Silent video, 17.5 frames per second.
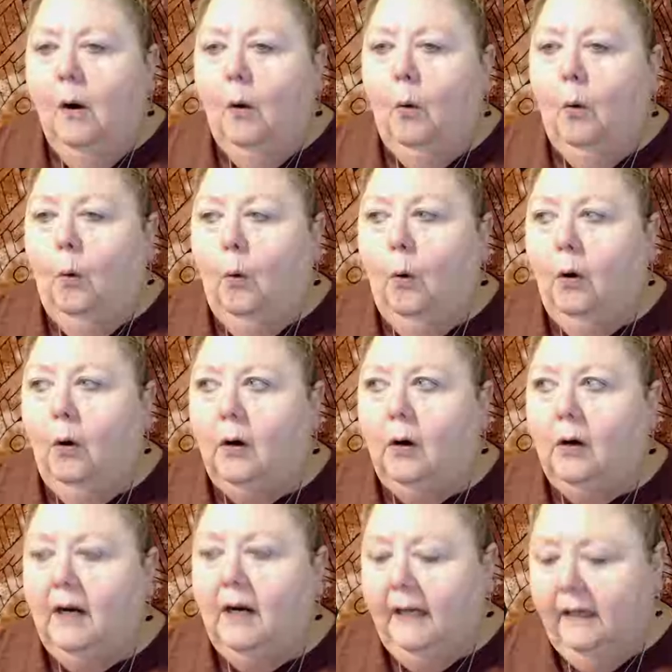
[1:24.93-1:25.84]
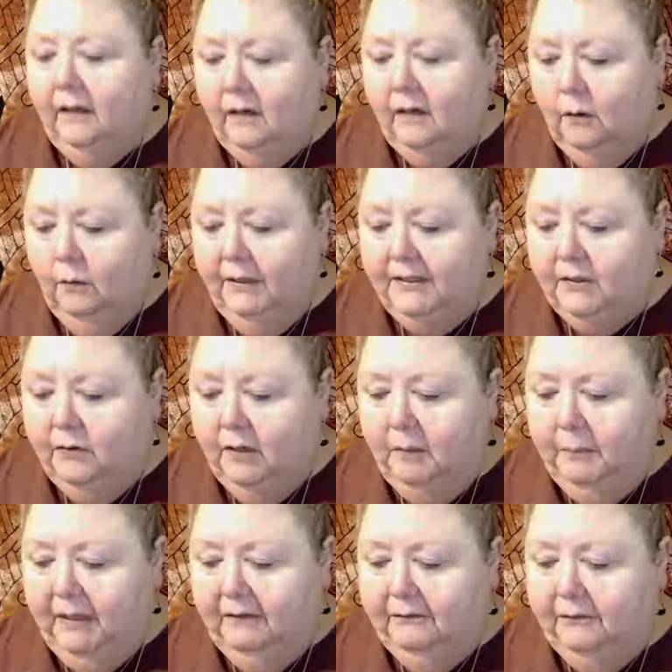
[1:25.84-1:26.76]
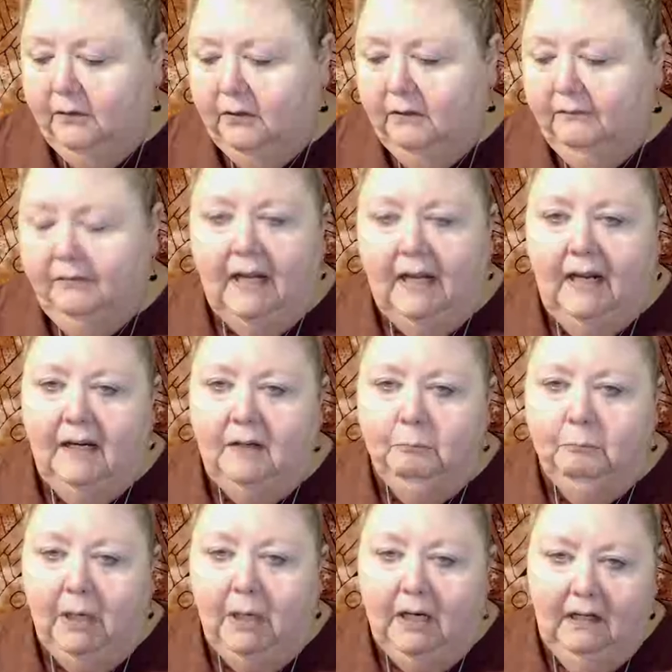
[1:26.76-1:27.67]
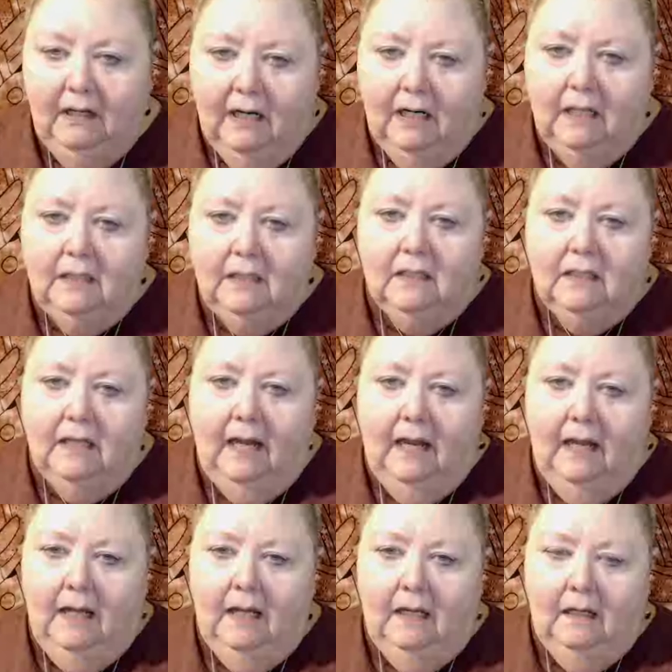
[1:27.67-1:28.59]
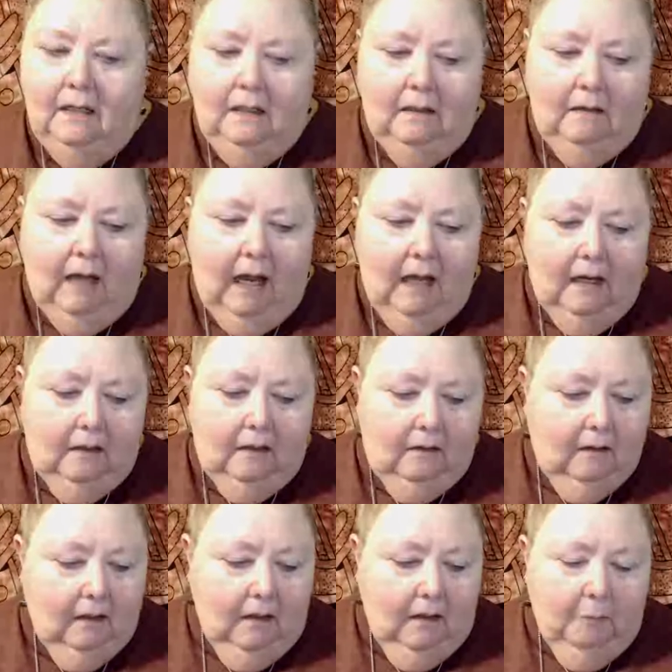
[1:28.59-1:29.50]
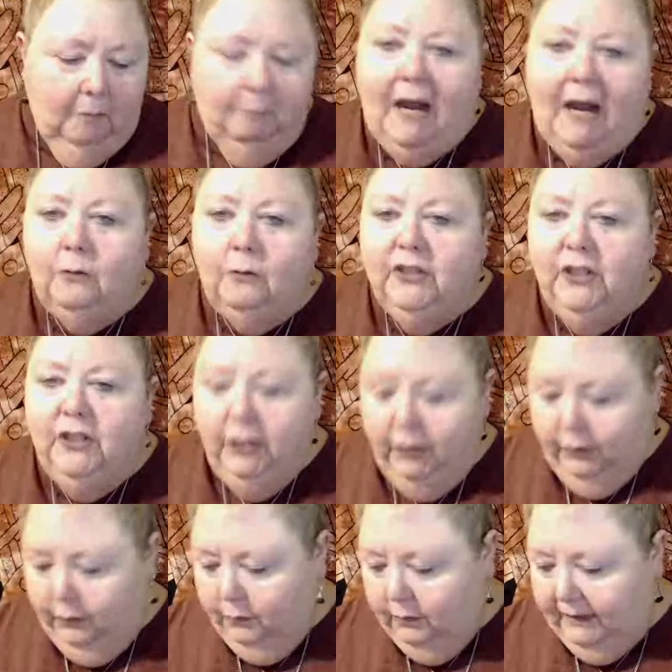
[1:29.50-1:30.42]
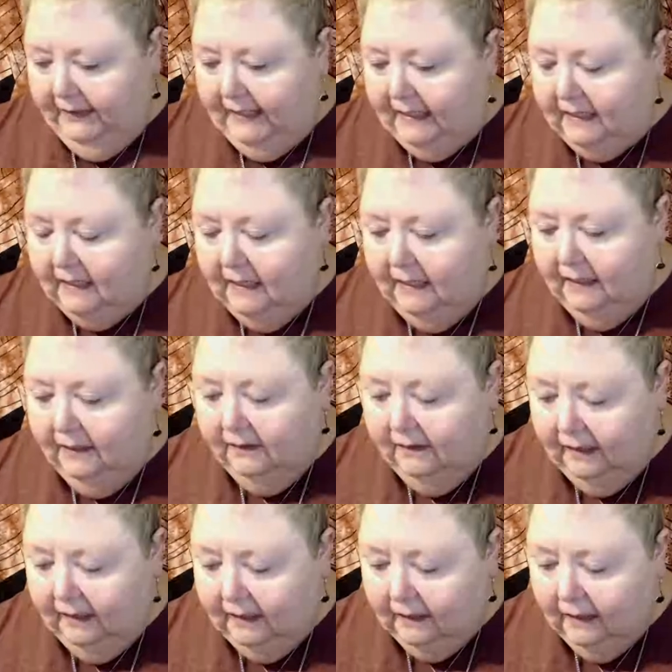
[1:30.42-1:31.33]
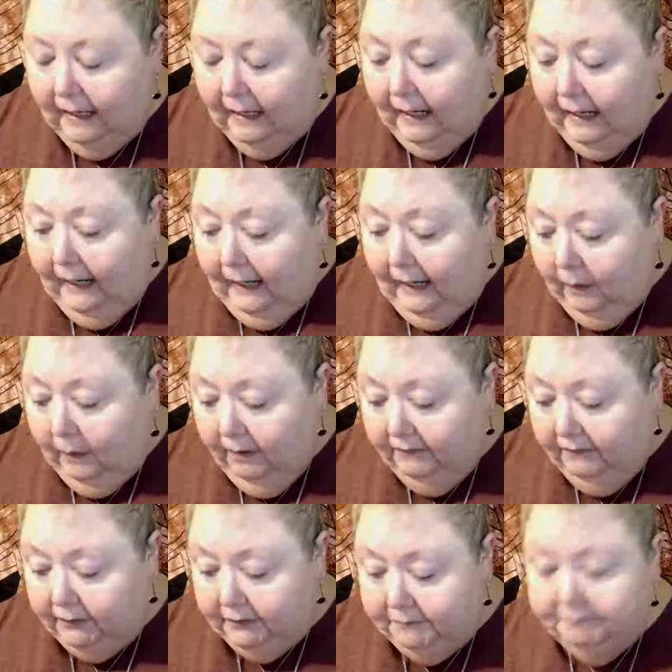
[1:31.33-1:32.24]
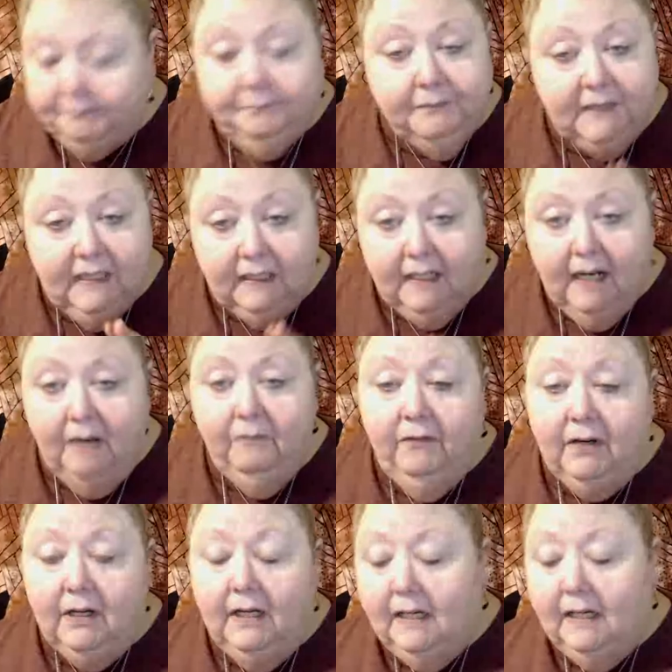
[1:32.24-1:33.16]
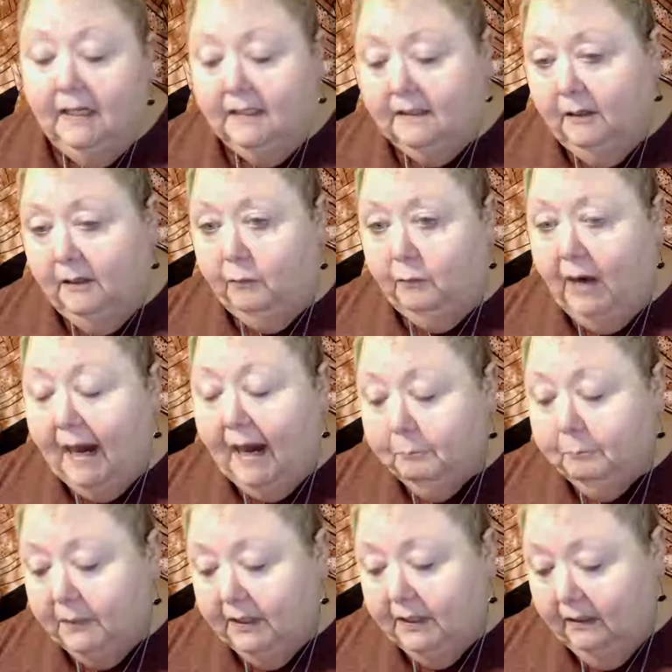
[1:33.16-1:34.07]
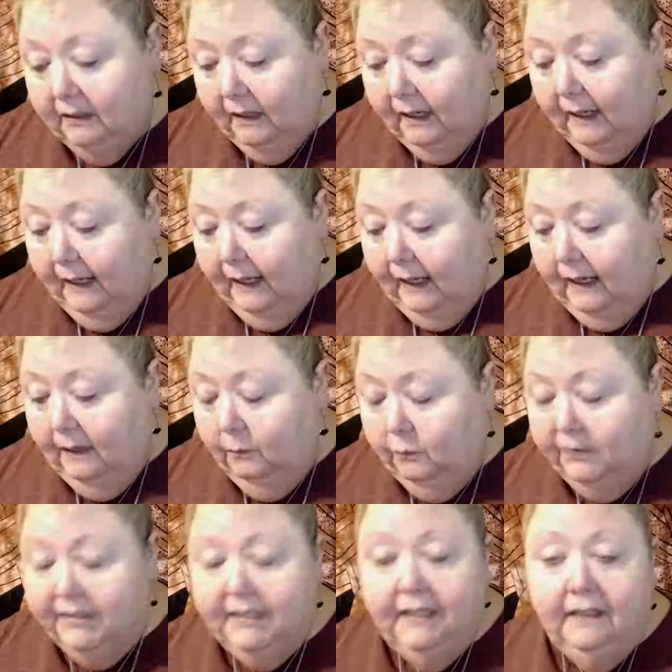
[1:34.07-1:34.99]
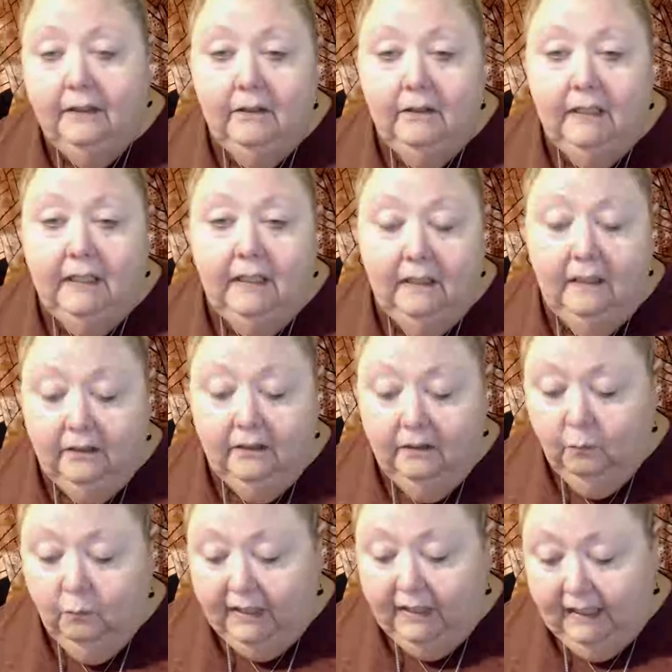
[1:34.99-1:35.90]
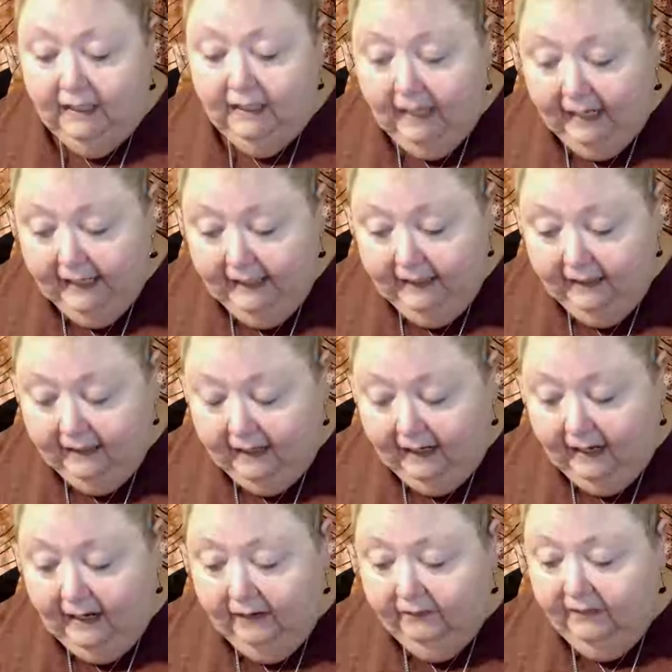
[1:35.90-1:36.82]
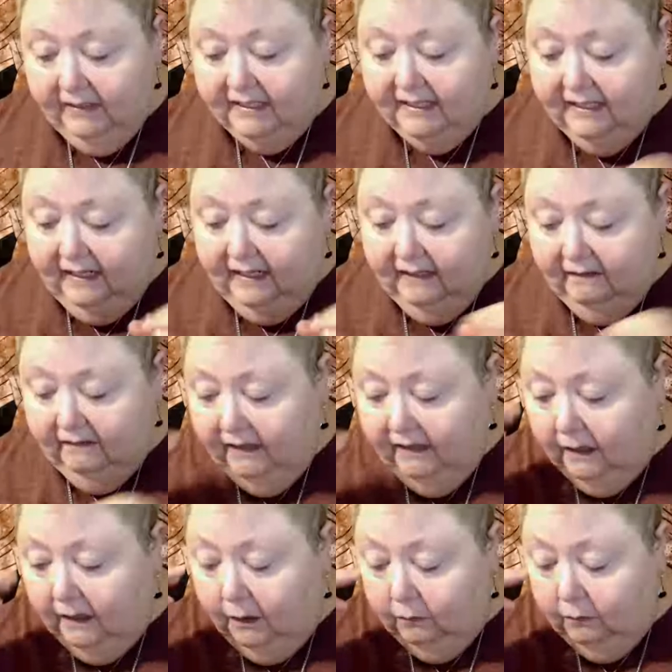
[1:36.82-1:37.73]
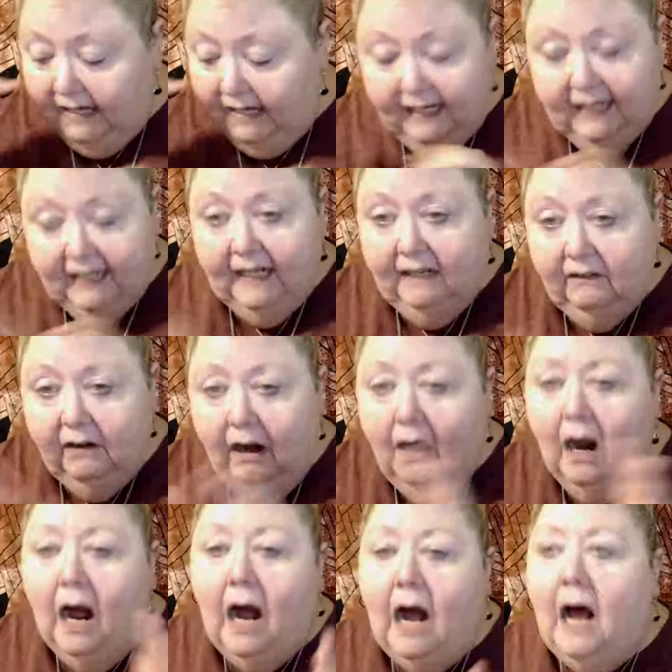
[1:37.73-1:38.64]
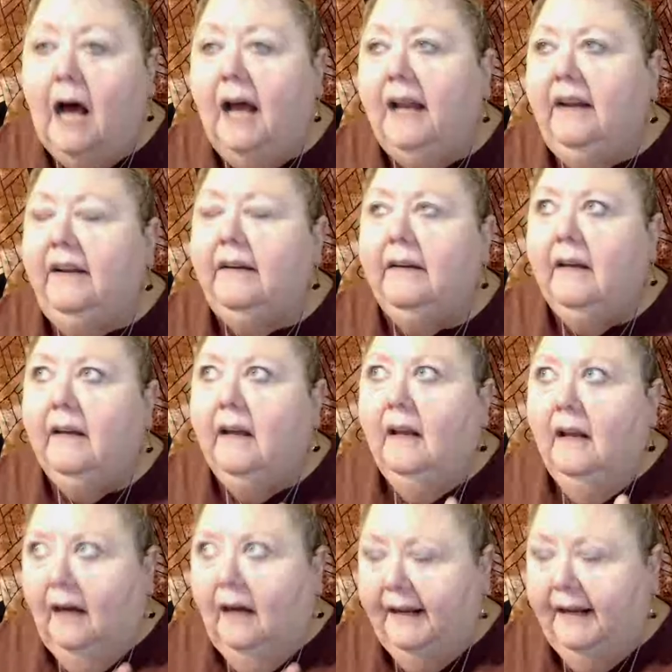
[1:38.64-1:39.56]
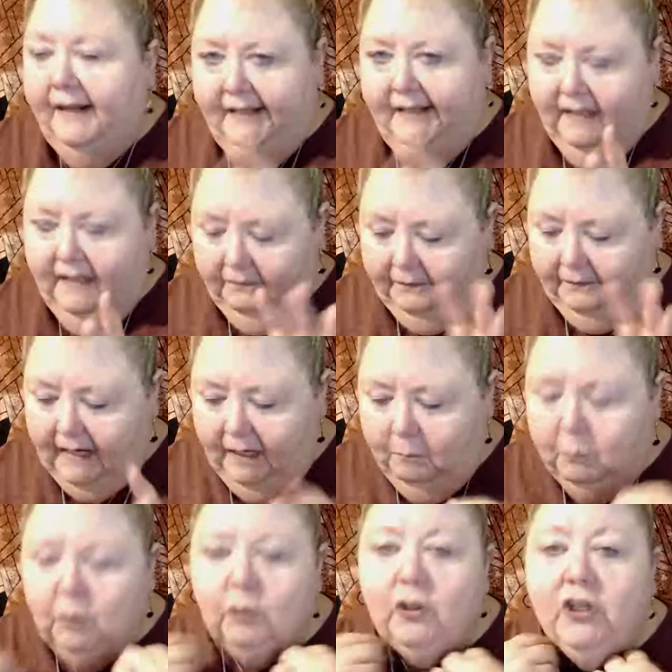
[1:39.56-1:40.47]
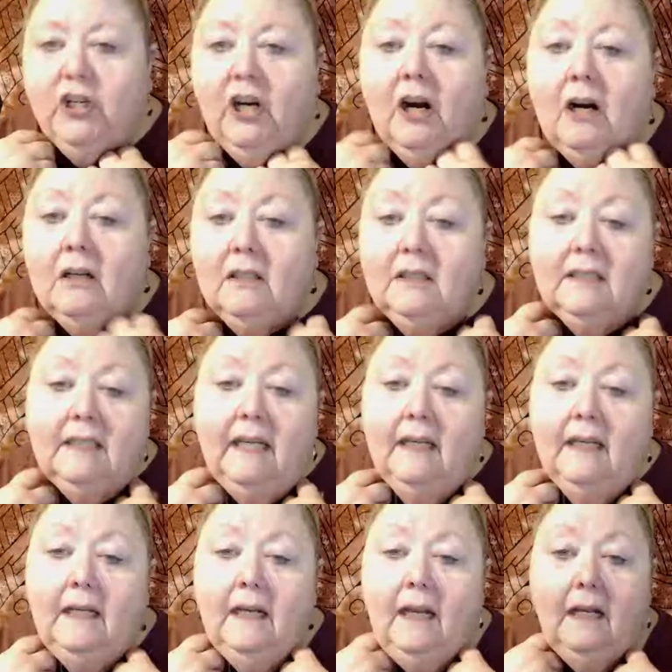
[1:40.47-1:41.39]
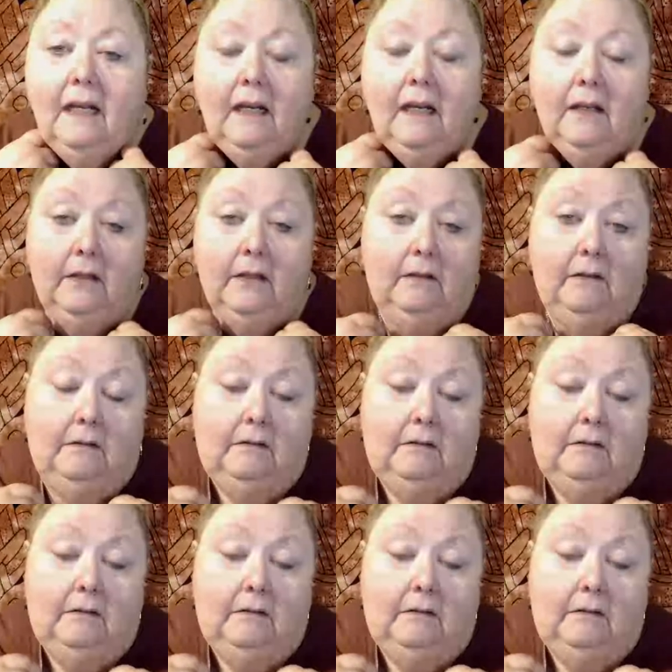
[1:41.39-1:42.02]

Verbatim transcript: or you know it's going to be full of like bug guts and and mouse dew and that kind of thing however this came very nicely wrapped it was in good condition when i got it i haven't seen you know like any odd unidentifiable chunks in any of the